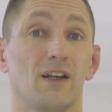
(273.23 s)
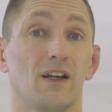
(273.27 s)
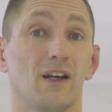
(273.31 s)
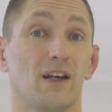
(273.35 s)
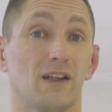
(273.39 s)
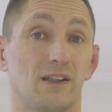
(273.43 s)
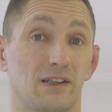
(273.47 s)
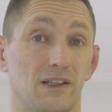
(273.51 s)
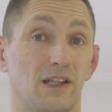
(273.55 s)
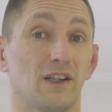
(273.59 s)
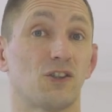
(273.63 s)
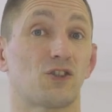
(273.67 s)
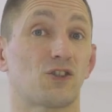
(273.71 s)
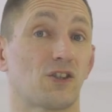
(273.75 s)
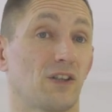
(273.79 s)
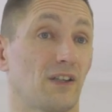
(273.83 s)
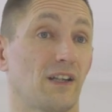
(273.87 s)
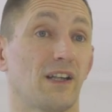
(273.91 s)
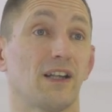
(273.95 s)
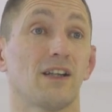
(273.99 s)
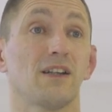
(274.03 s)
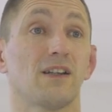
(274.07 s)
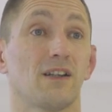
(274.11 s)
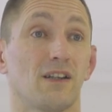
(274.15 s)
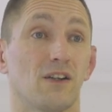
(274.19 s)
And
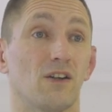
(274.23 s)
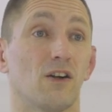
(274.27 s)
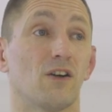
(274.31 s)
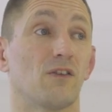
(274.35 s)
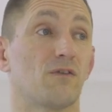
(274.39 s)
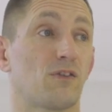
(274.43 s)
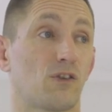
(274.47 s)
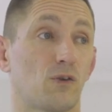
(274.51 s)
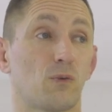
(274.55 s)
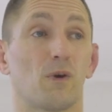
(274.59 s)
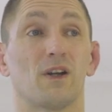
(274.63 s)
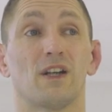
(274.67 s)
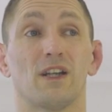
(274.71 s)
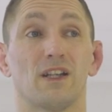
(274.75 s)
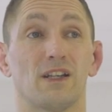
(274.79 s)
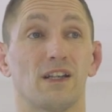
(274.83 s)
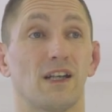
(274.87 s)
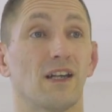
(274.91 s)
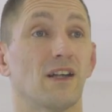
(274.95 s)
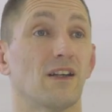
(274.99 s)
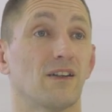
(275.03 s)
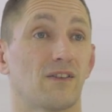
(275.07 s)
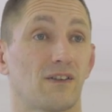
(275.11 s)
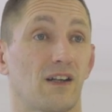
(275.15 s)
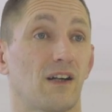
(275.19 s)
literally, you know, for twenty
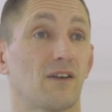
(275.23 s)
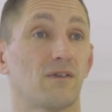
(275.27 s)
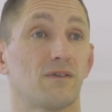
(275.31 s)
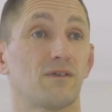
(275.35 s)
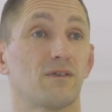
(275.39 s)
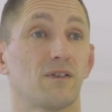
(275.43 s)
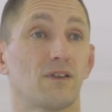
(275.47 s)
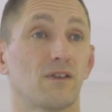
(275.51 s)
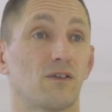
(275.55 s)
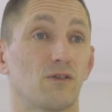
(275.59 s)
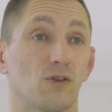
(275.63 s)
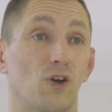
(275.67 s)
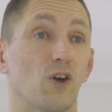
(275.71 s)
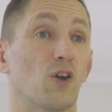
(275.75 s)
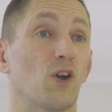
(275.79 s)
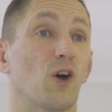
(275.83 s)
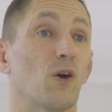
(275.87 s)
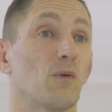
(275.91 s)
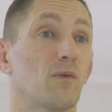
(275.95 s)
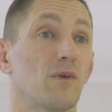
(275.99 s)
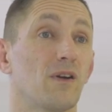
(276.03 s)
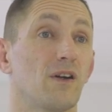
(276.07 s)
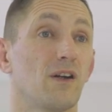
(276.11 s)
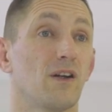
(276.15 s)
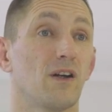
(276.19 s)
years I've grown up